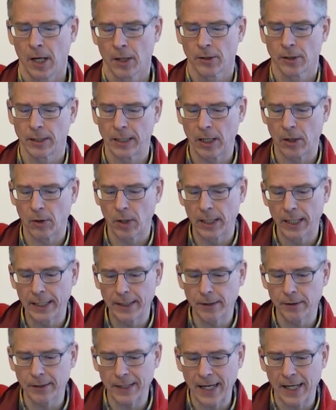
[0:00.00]
So now our
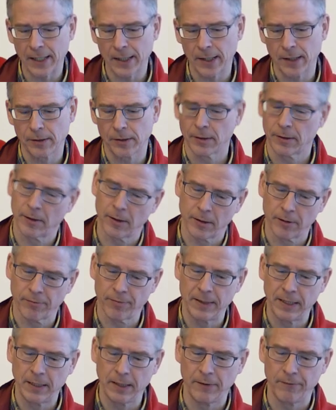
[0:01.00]
latest atlas is a
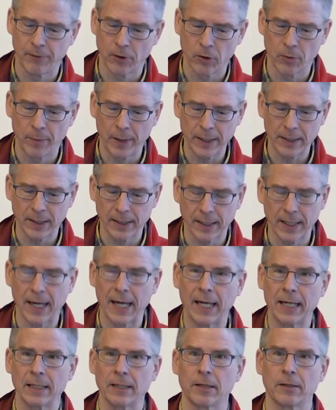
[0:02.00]
3D volumetric
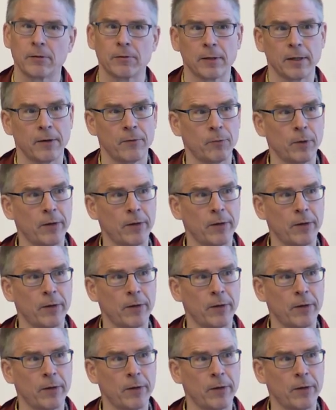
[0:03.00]
atlas uh,